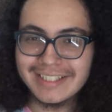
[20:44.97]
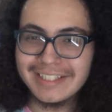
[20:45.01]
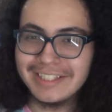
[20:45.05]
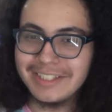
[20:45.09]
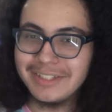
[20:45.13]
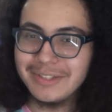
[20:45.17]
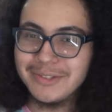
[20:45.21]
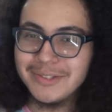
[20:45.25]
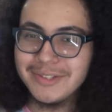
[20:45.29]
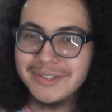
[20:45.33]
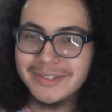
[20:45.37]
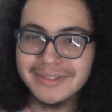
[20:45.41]

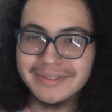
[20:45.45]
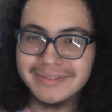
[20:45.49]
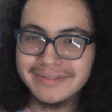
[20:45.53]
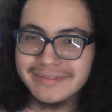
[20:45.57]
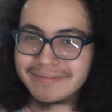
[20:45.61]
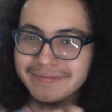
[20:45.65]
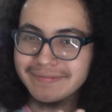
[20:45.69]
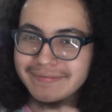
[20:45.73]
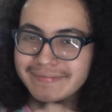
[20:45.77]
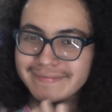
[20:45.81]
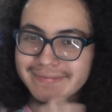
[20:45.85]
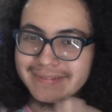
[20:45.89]
you
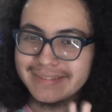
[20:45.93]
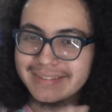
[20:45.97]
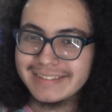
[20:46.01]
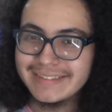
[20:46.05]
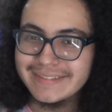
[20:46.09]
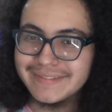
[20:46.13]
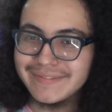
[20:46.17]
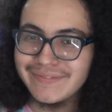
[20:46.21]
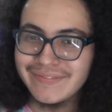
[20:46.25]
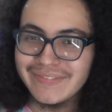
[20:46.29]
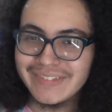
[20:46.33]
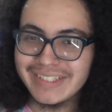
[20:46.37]
don't
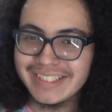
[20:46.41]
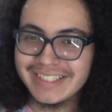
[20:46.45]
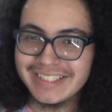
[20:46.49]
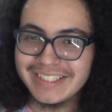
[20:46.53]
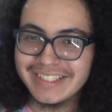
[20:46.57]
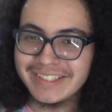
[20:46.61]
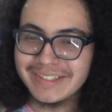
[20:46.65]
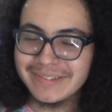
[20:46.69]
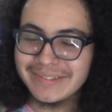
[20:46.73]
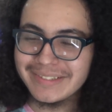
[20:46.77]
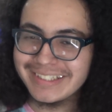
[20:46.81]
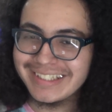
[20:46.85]
fit in
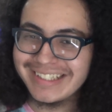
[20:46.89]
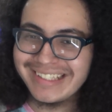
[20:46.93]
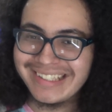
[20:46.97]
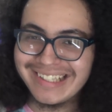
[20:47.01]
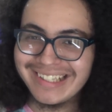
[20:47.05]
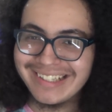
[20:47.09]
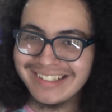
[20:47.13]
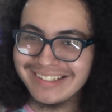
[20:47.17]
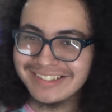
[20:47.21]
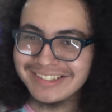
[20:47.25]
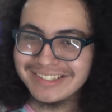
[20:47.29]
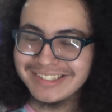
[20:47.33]
here, what the
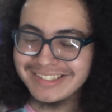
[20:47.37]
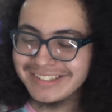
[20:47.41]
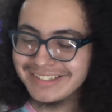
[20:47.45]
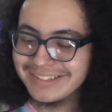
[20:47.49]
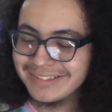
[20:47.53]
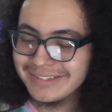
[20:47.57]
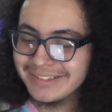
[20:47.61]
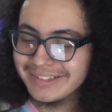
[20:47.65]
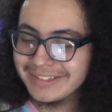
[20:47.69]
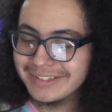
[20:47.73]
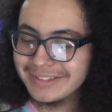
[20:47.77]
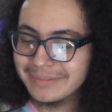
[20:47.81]
hell are you
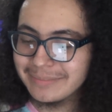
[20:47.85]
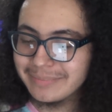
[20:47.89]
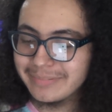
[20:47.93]
doing here?